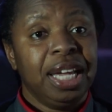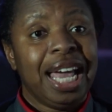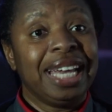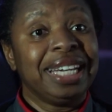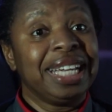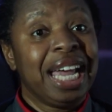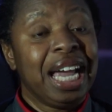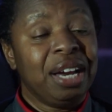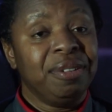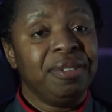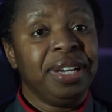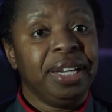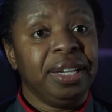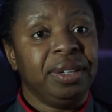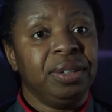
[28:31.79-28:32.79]
and
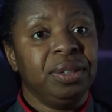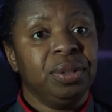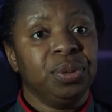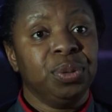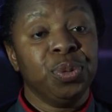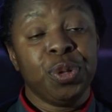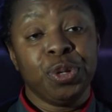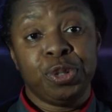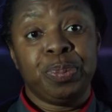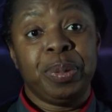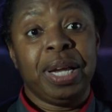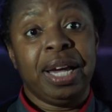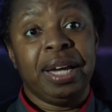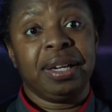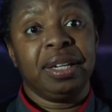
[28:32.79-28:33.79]
carrying all those
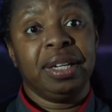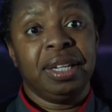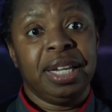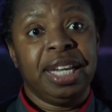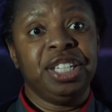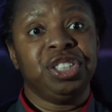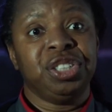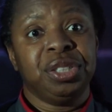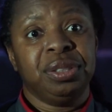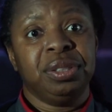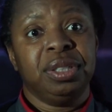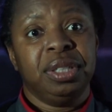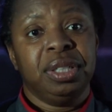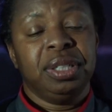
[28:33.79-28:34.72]
black and Asian